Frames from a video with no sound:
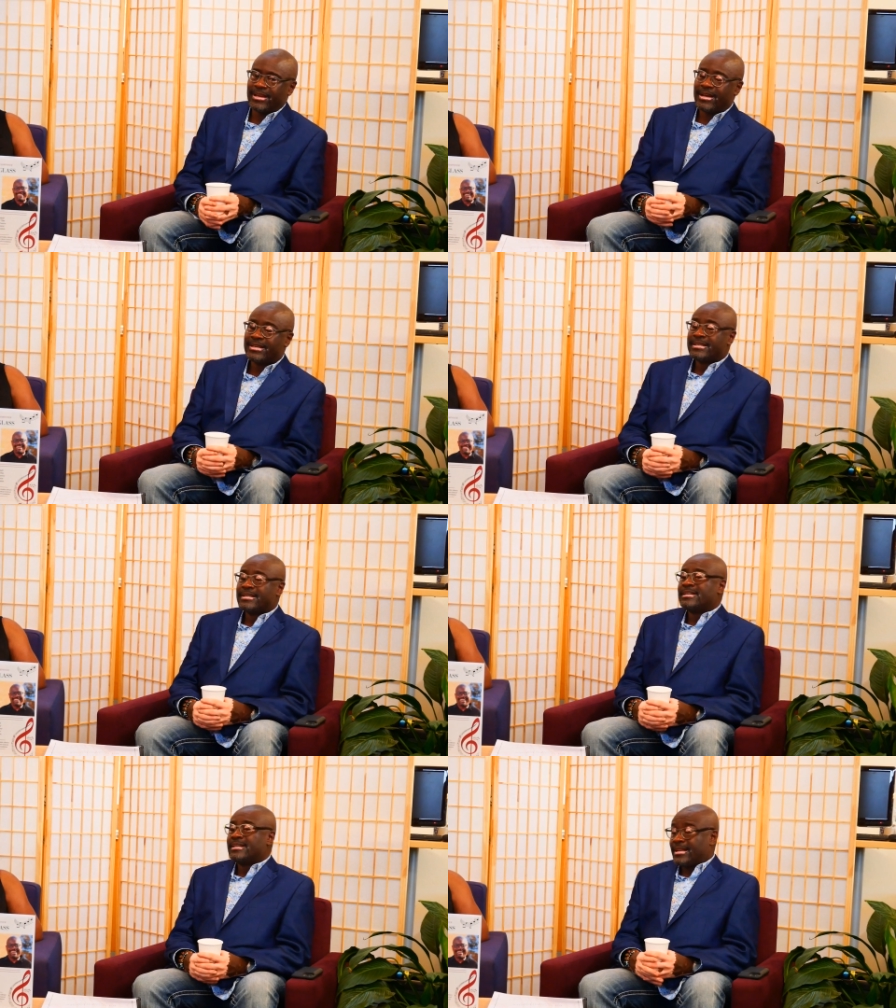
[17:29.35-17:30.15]
Uh,
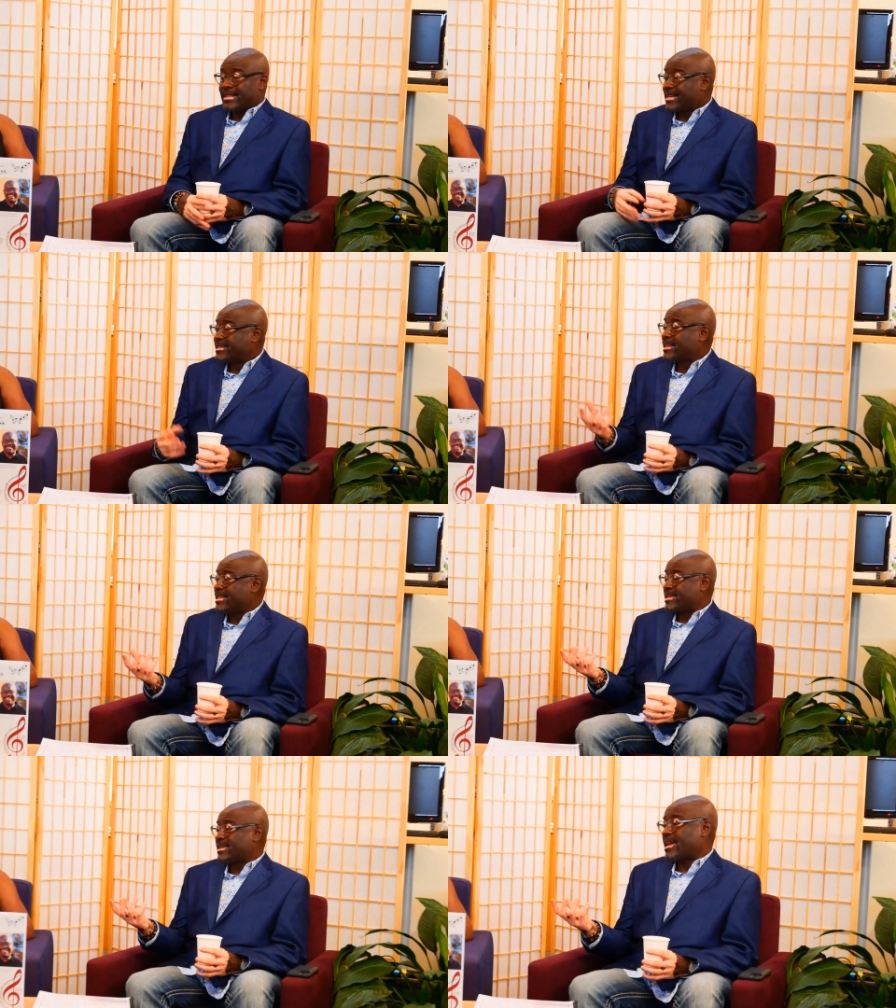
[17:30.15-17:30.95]
uh, like I said,
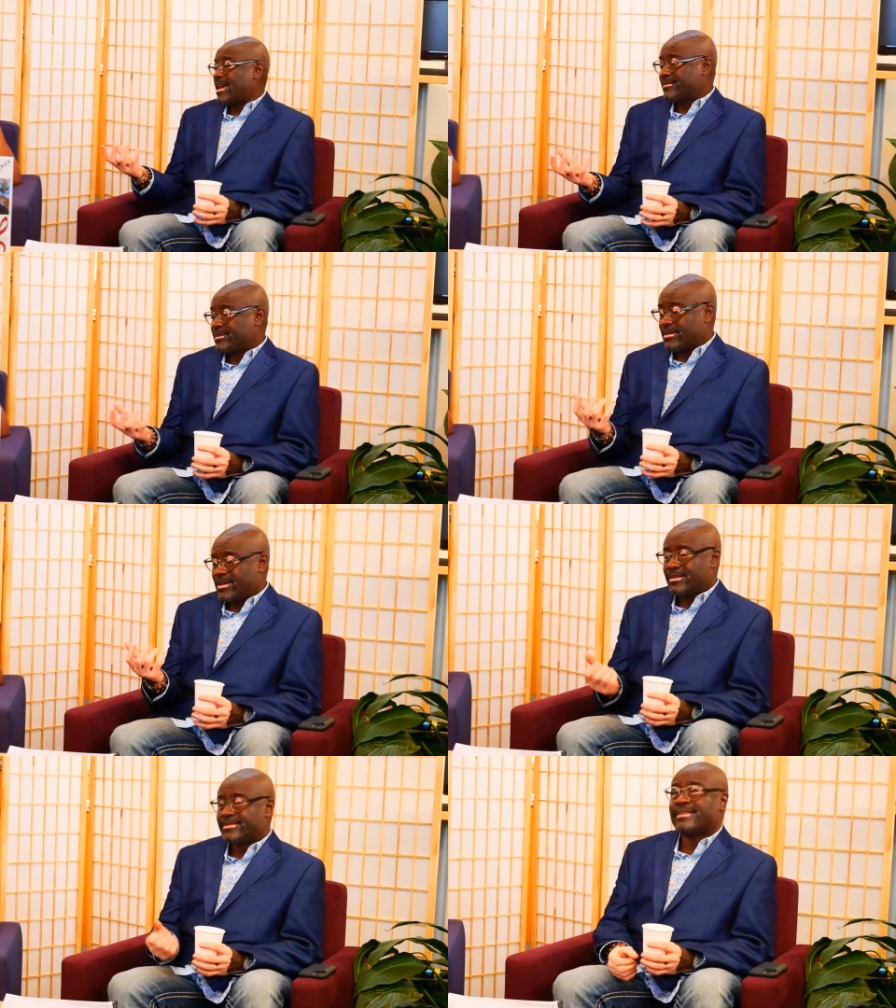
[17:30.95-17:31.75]
I think
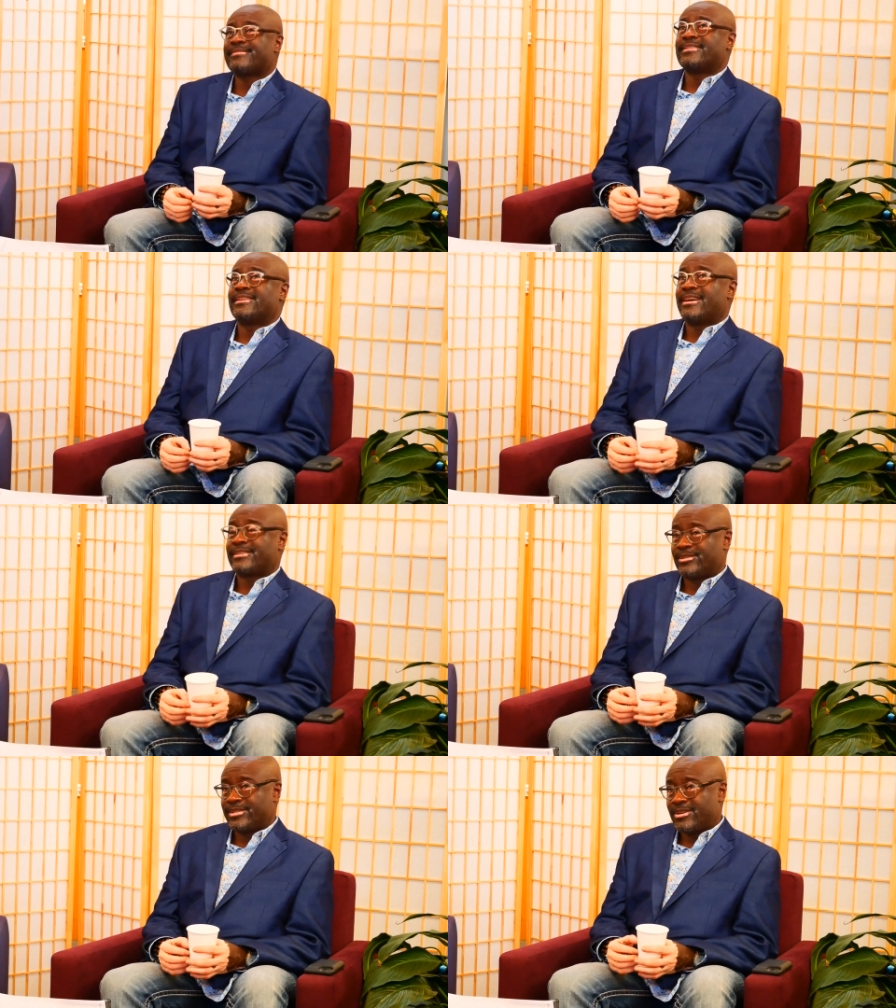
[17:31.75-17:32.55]
after uh, Stephanie and I
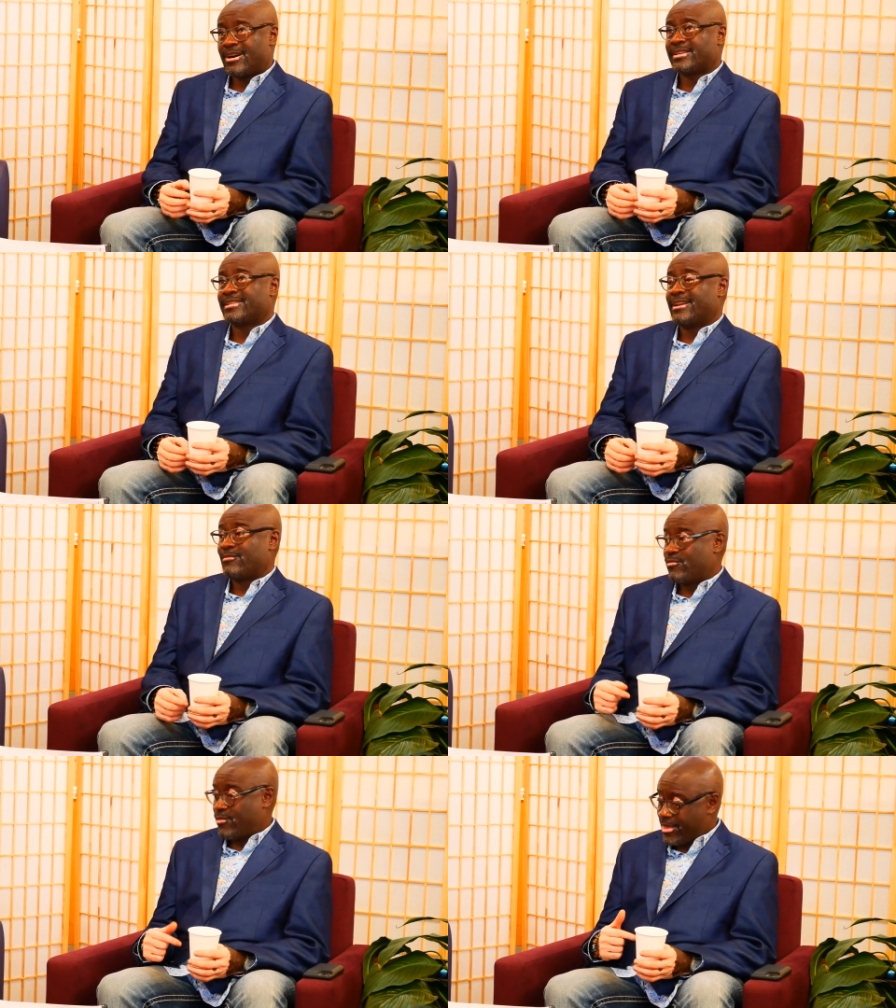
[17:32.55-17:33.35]
actually talked, and I
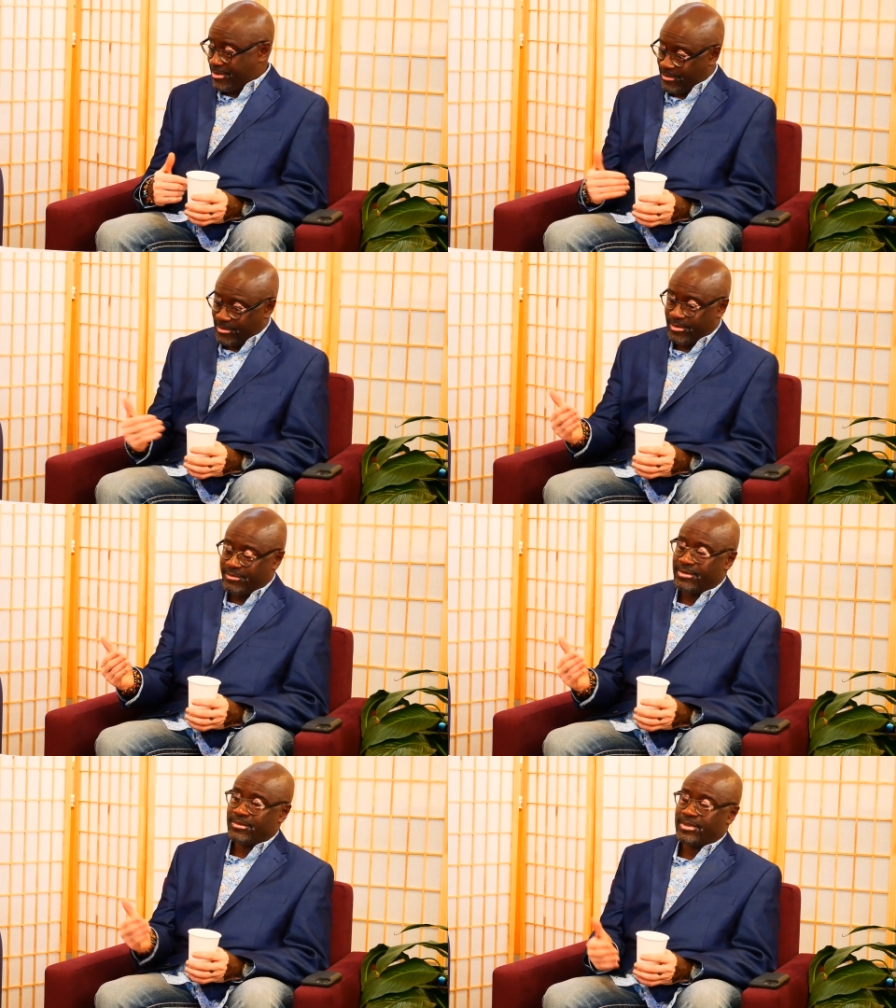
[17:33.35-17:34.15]
read through the
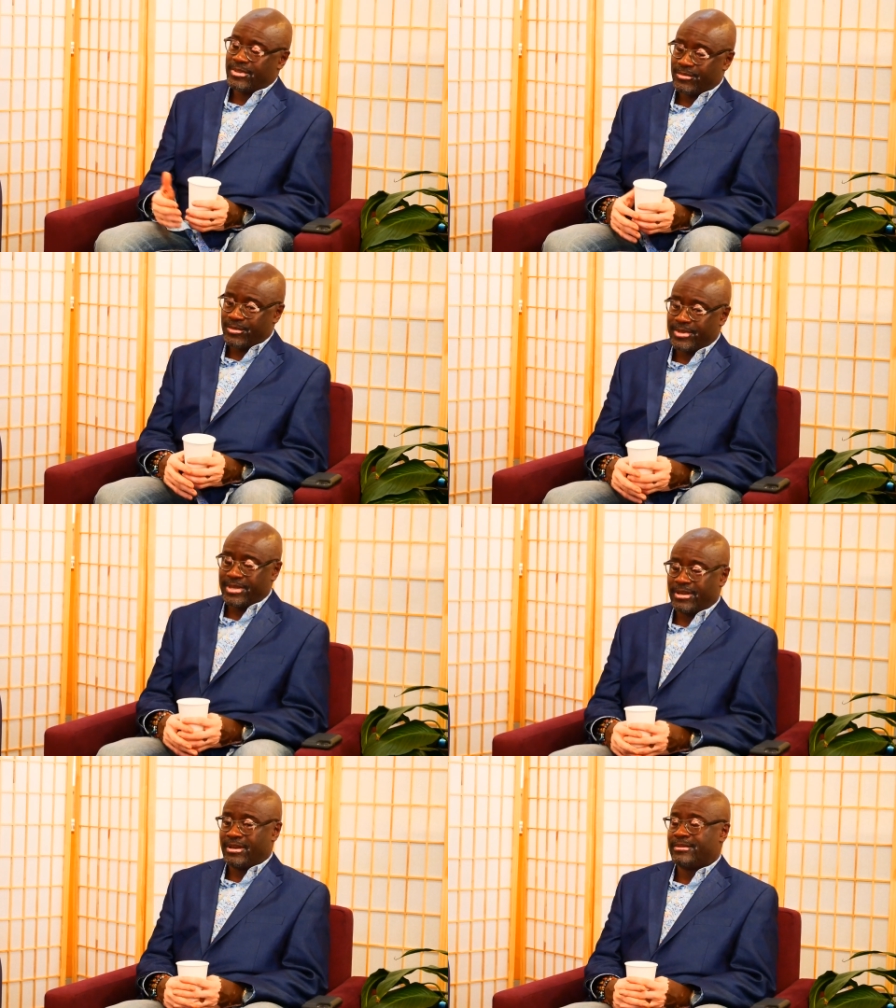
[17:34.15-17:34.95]
through
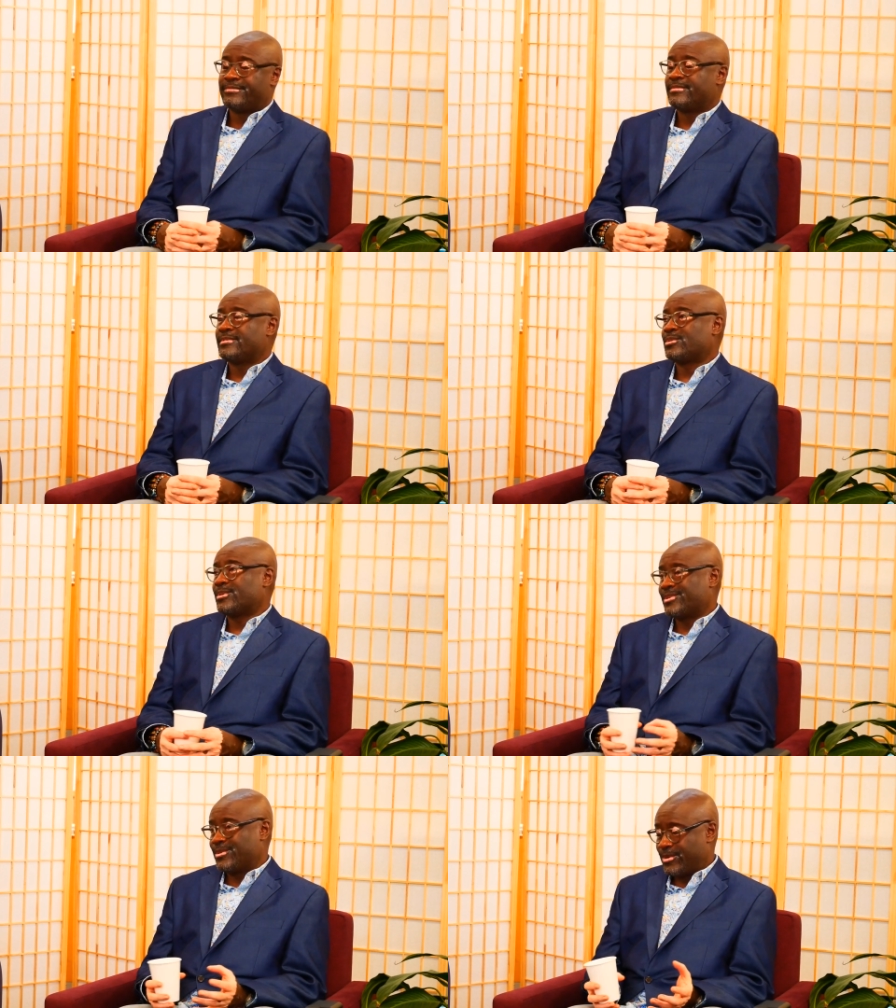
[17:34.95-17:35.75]
the uh,
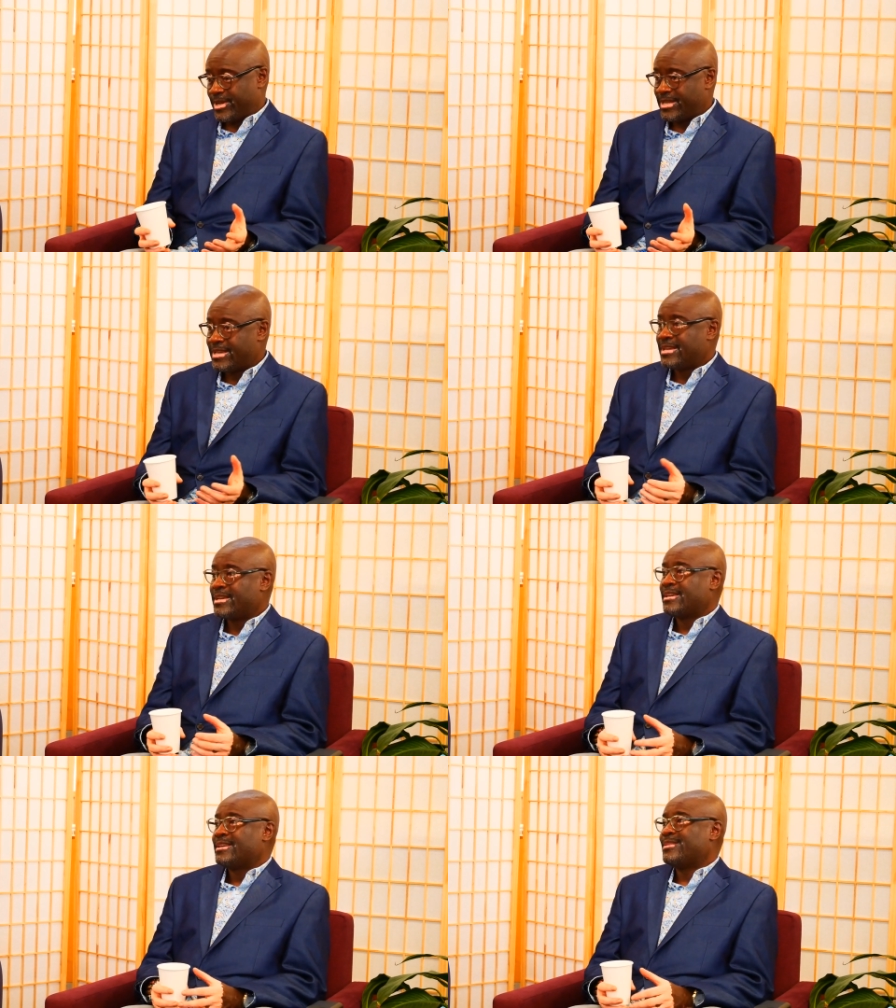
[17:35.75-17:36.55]
short story,
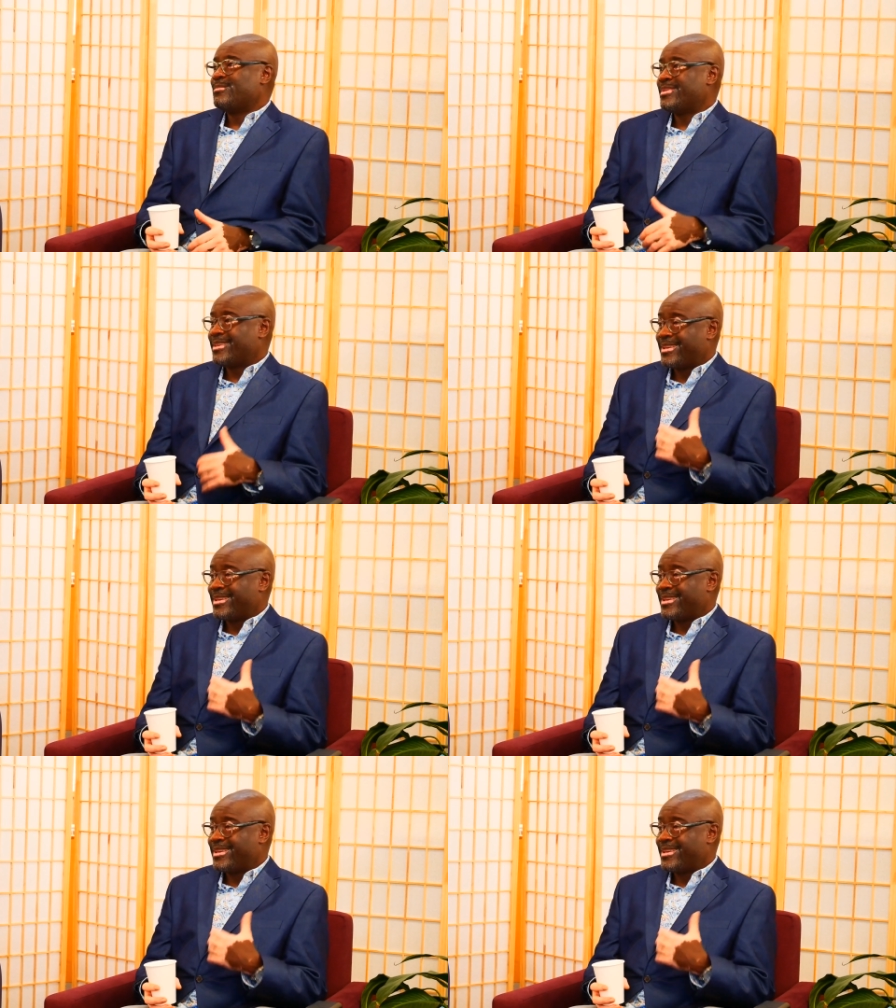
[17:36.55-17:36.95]
the